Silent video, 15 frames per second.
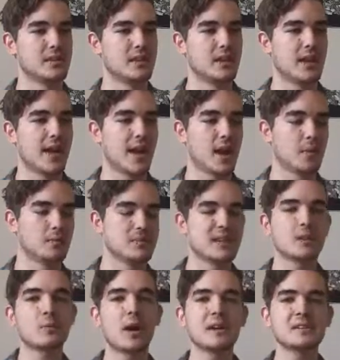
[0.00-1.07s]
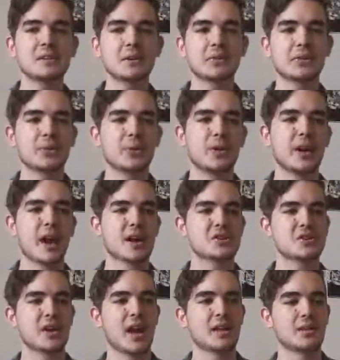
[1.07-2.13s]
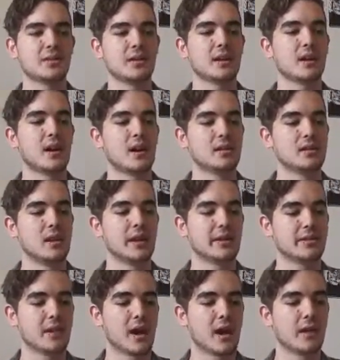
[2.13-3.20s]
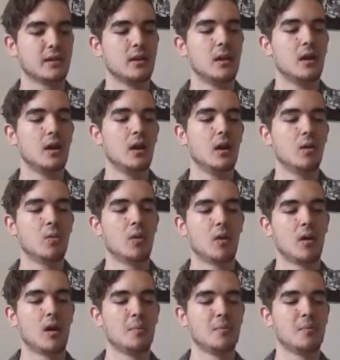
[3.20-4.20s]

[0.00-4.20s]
in the game. Dead Rising 3 actually had a thing kind of like that, where